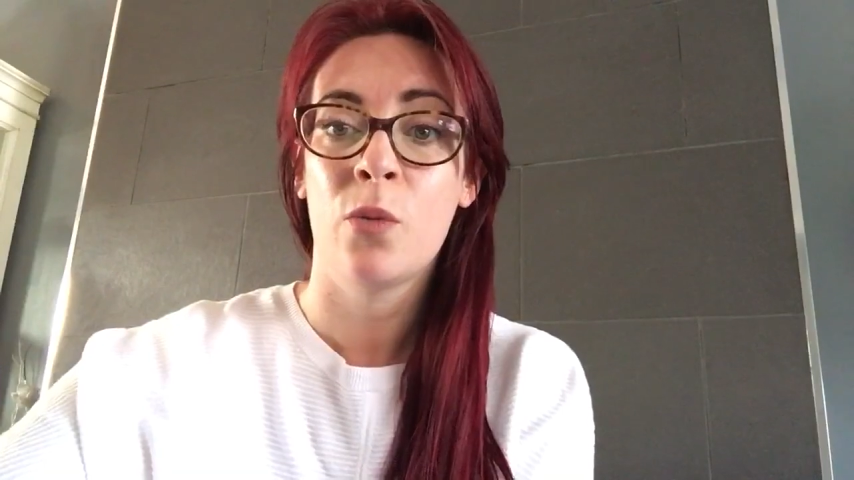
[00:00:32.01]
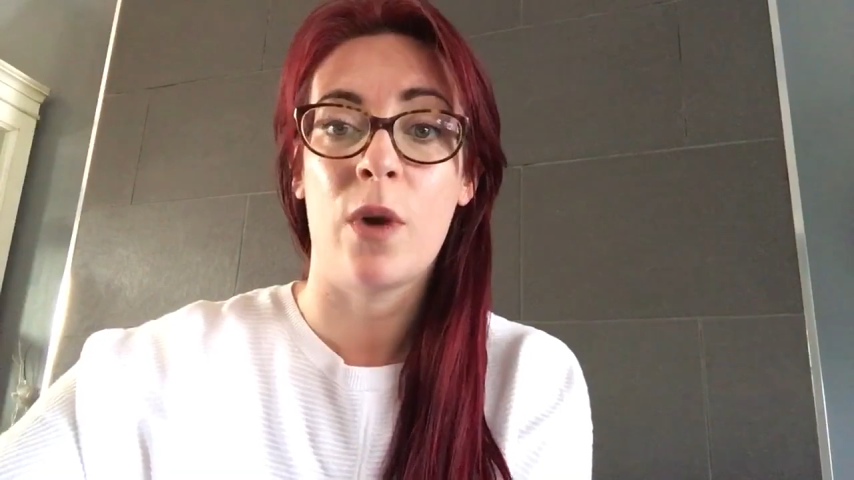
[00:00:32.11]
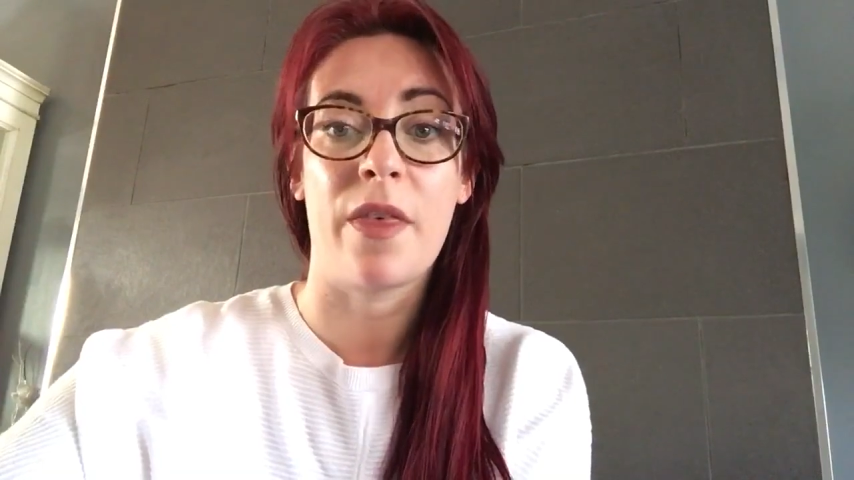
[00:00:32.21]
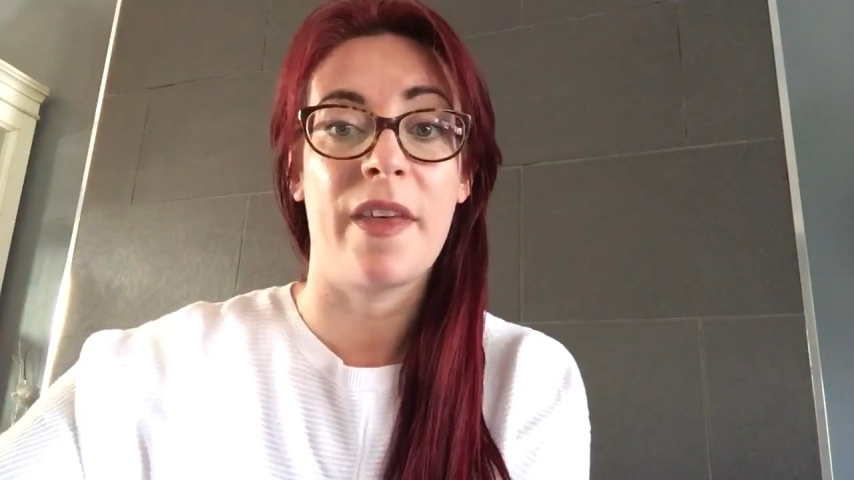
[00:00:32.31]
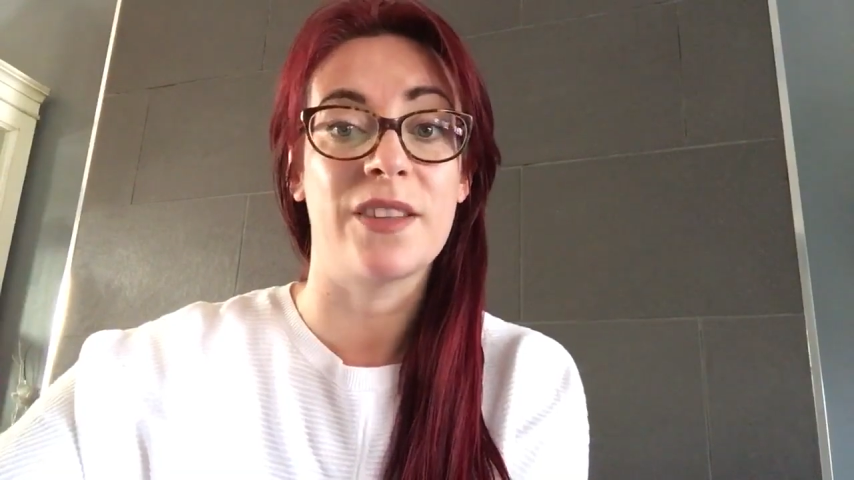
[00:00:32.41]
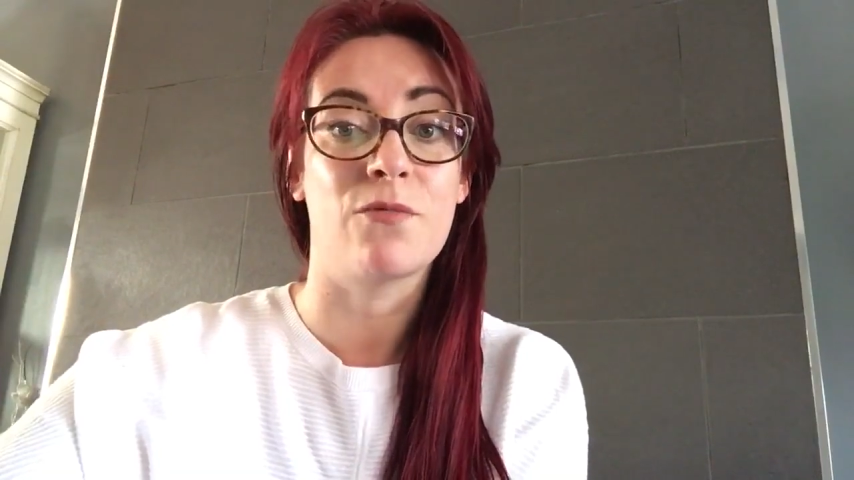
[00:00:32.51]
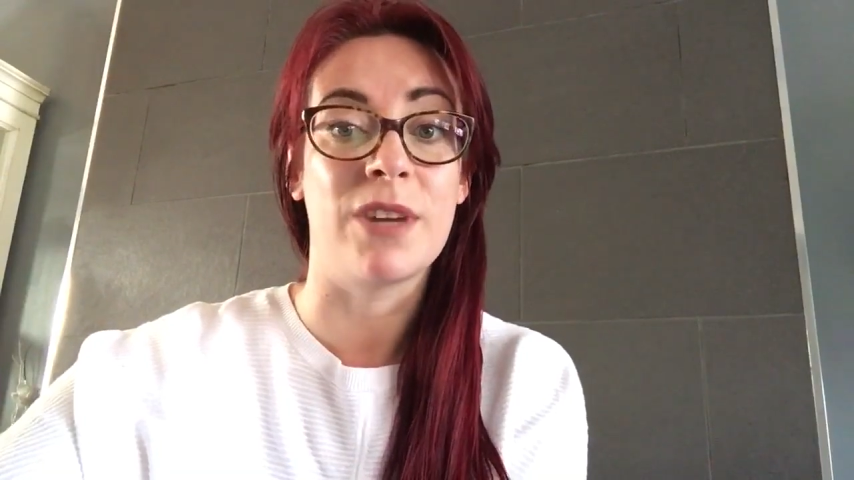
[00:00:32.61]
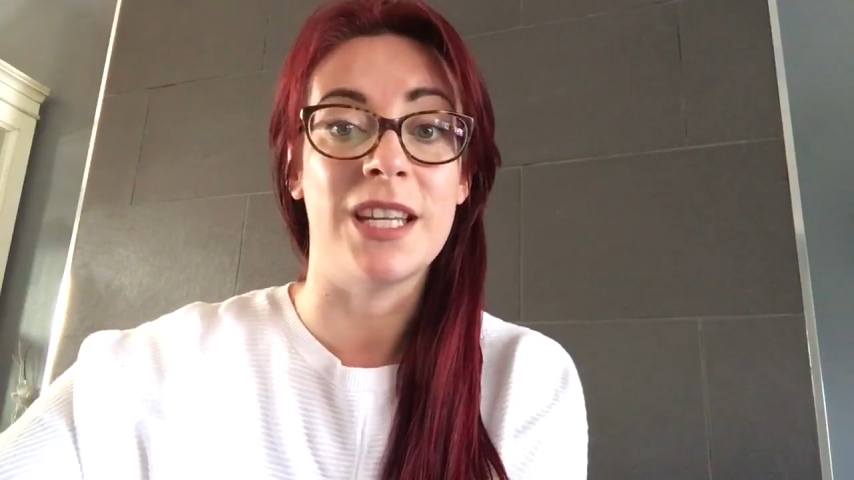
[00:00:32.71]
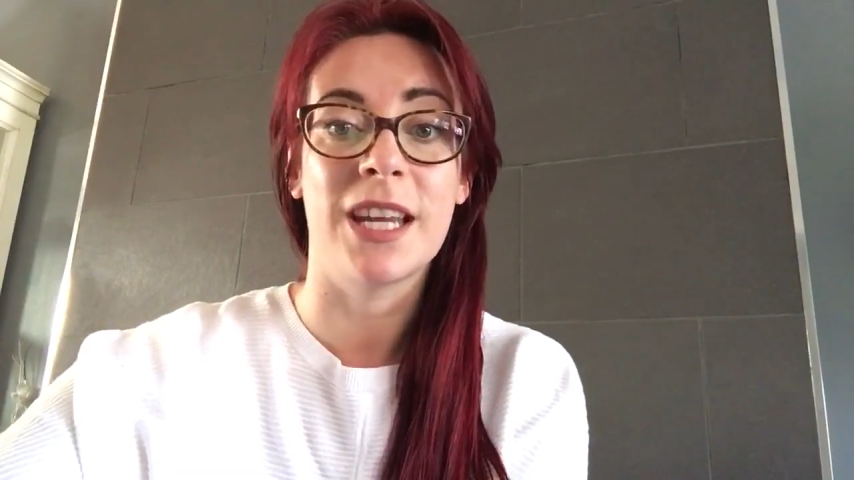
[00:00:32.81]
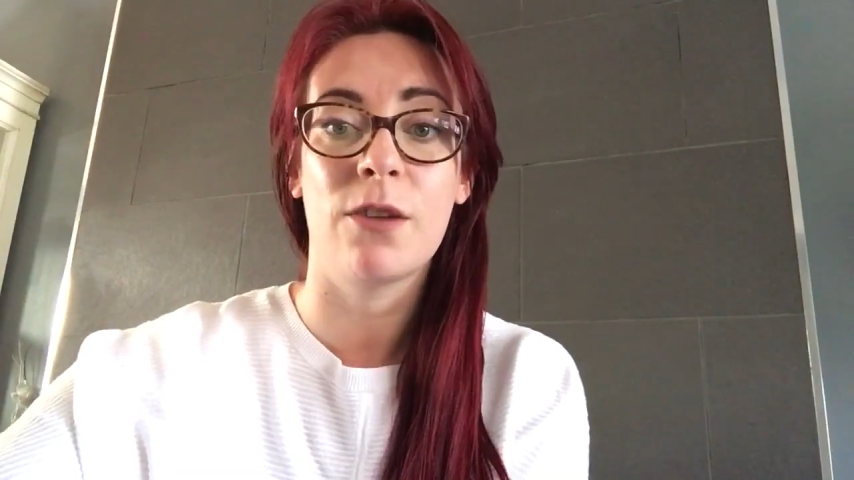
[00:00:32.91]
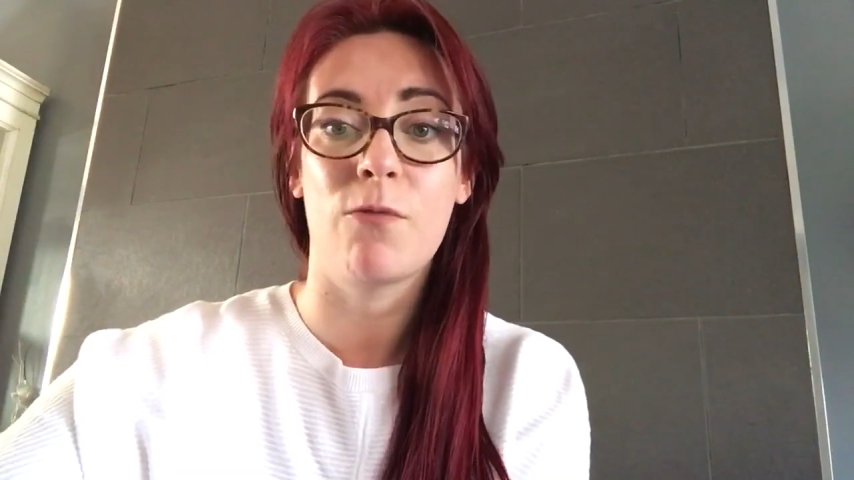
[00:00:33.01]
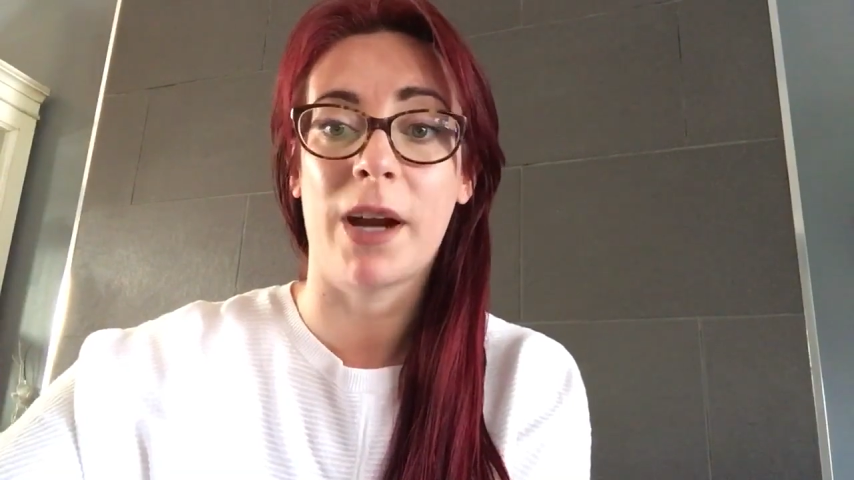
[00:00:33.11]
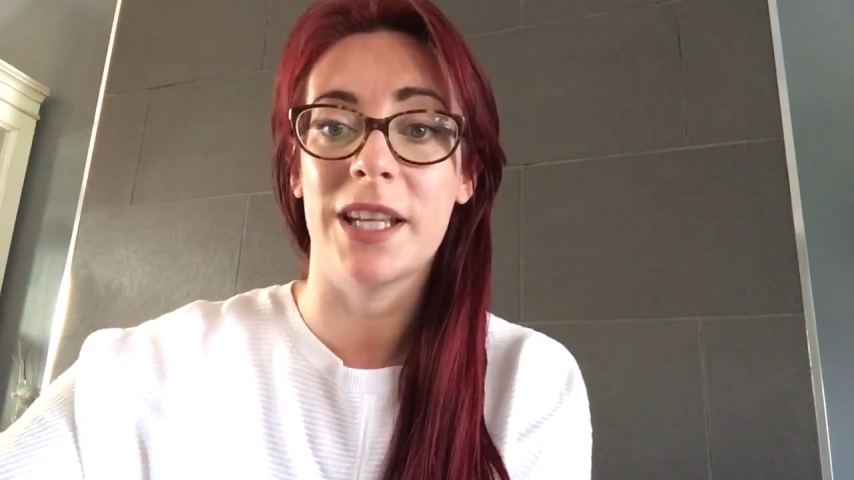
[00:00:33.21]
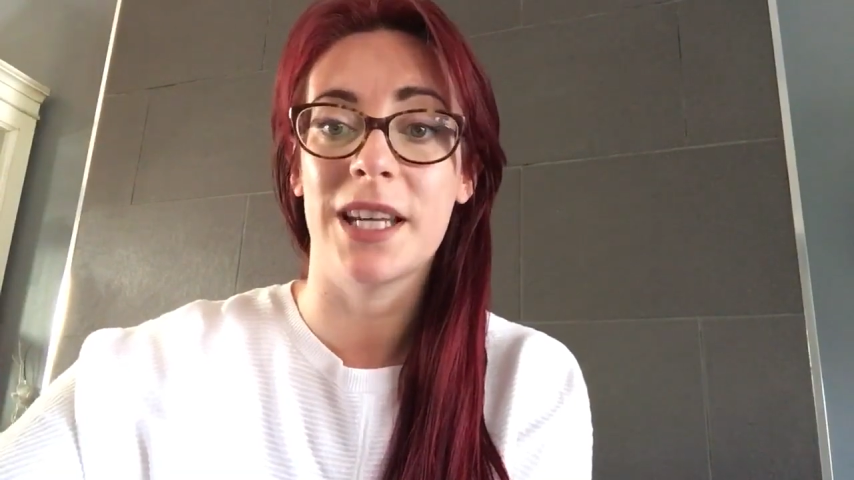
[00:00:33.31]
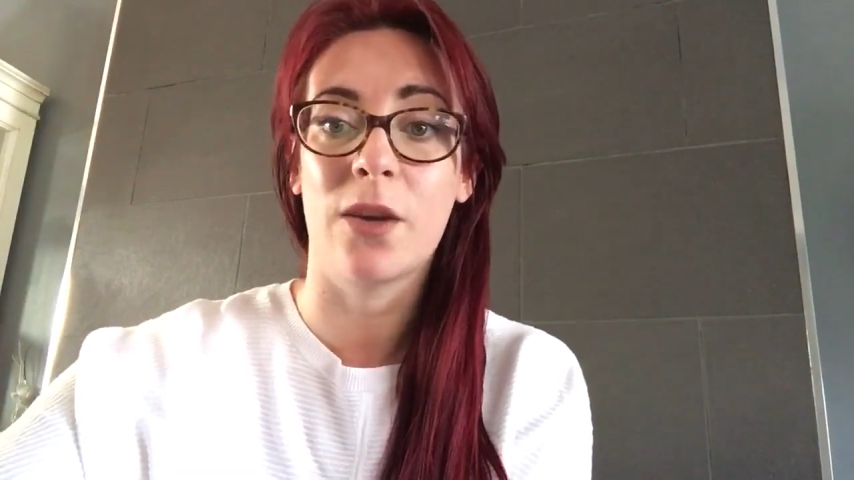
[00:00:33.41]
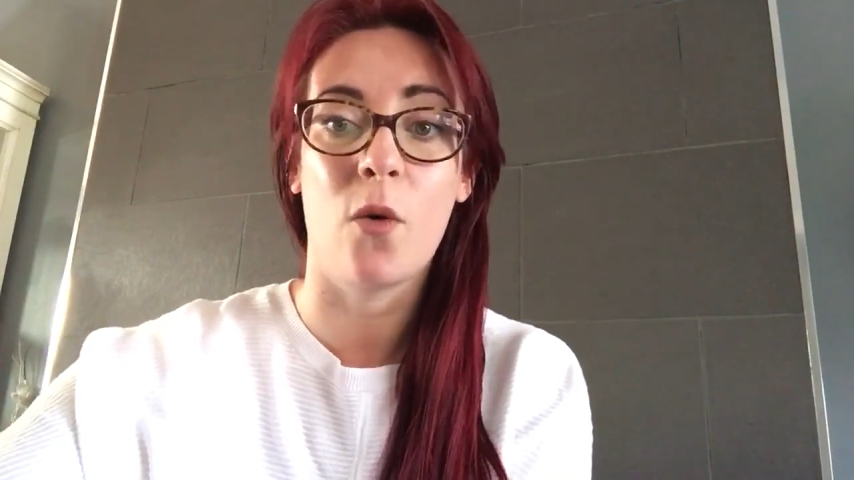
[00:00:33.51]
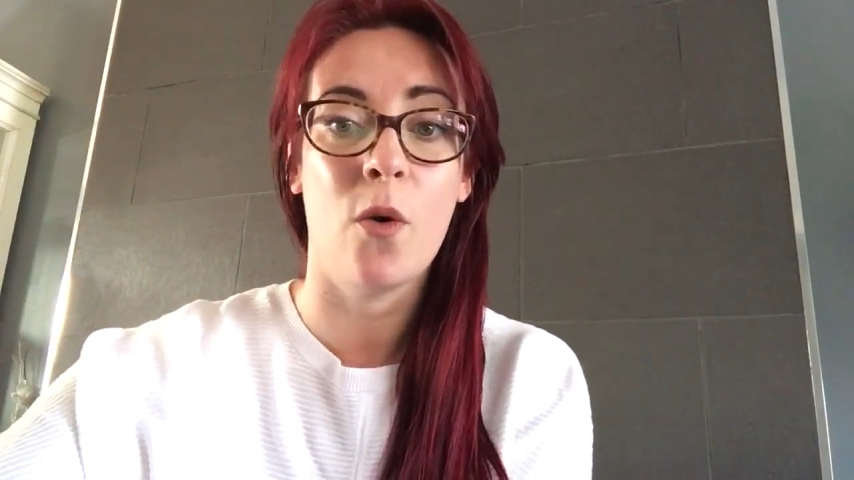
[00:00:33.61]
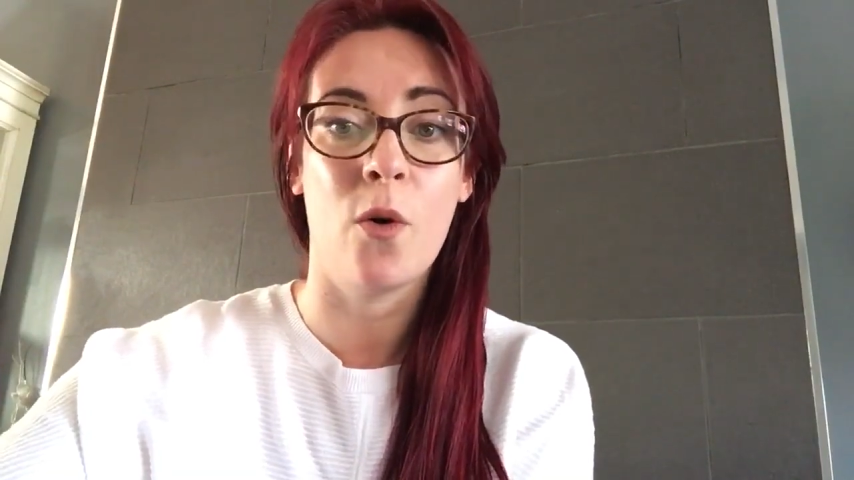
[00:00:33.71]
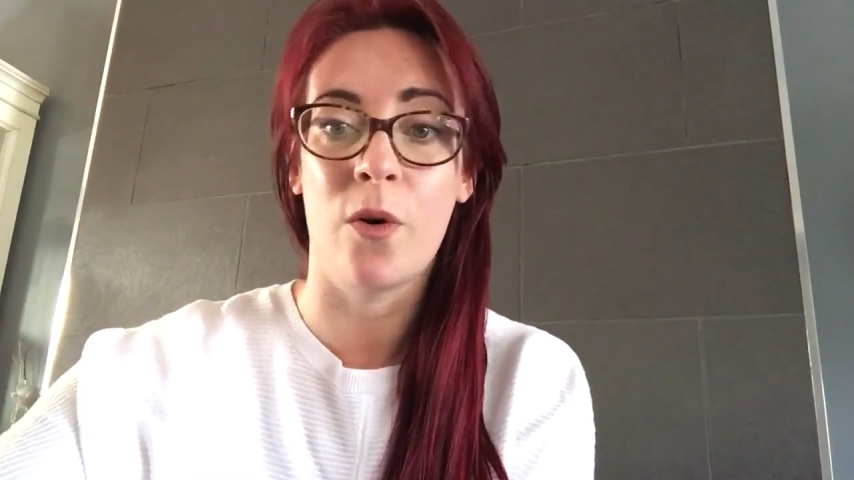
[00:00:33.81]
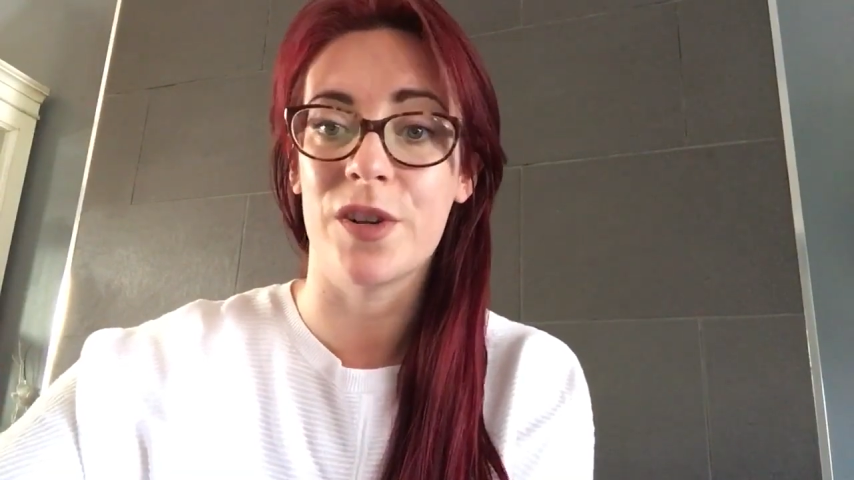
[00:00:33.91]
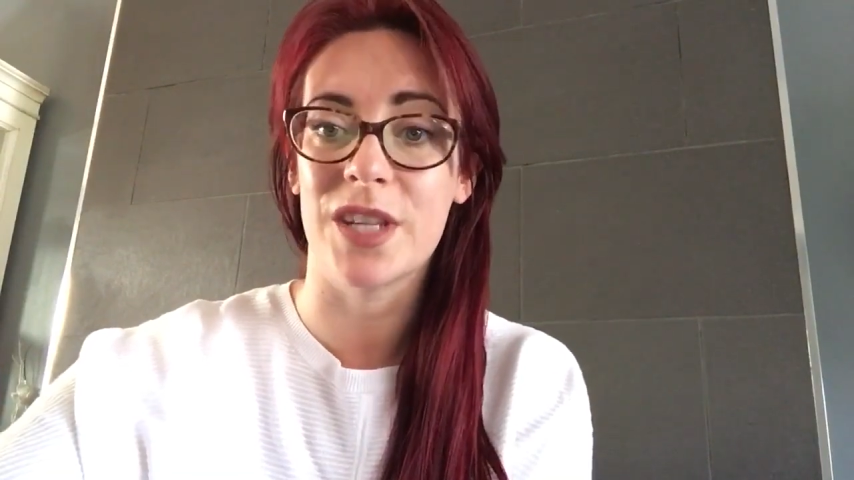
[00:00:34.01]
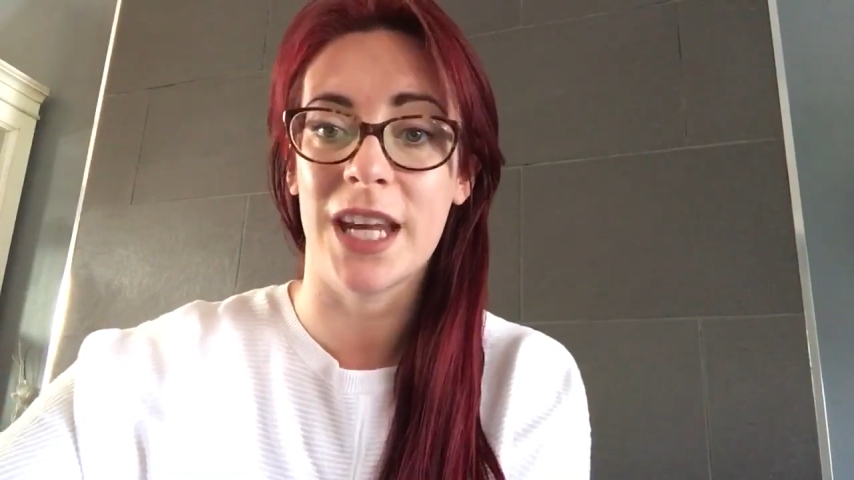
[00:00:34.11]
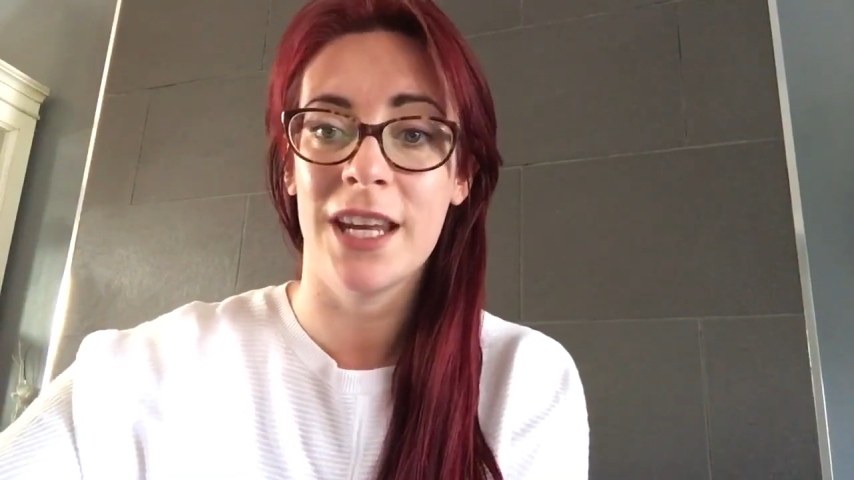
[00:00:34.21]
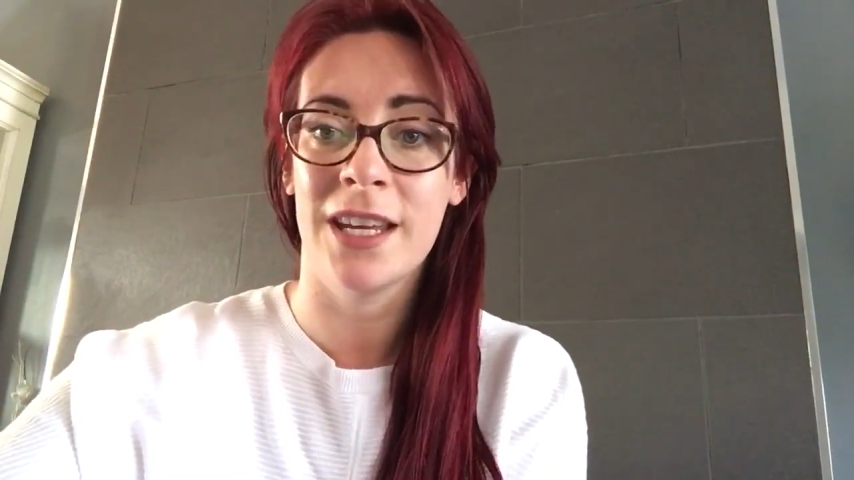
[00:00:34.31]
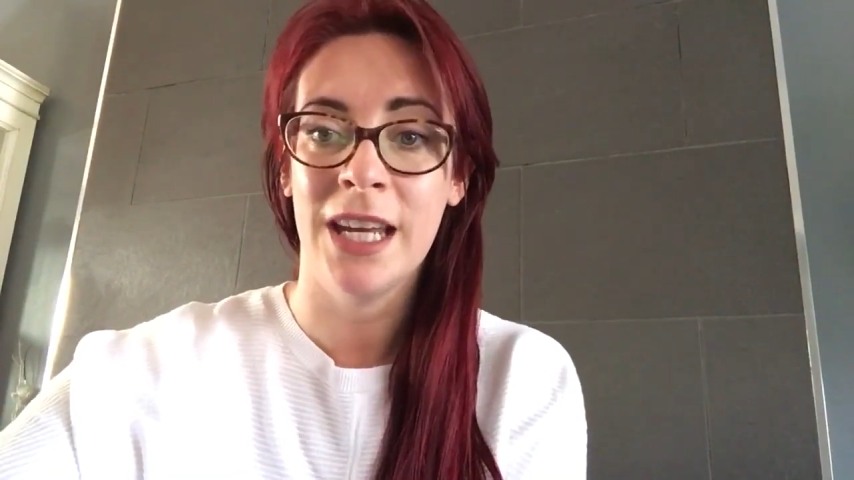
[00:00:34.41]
whether that's reading, writing or oracy.